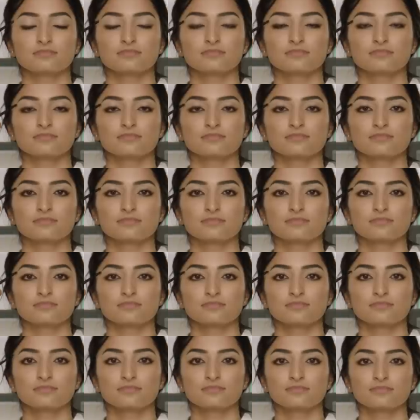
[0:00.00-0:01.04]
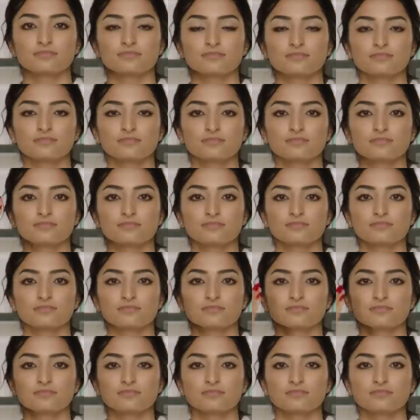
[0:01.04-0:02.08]

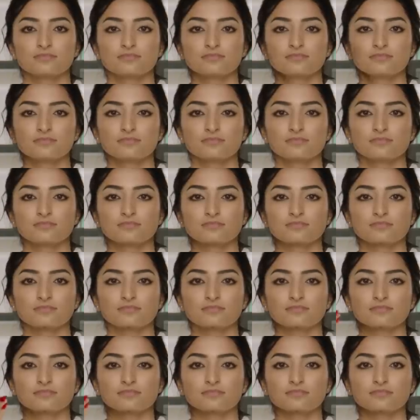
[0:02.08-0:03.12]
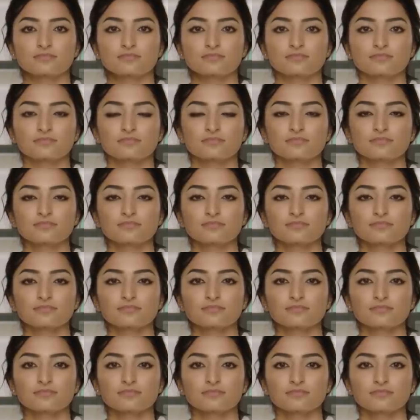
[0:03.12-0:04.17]

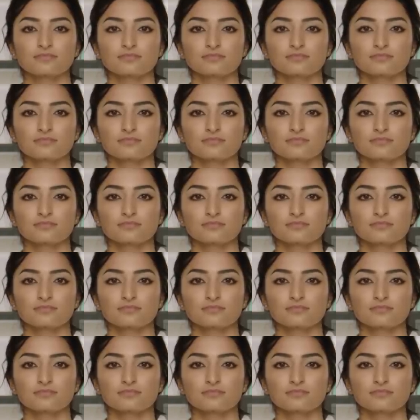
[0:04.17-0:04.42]
The person shown says nothing.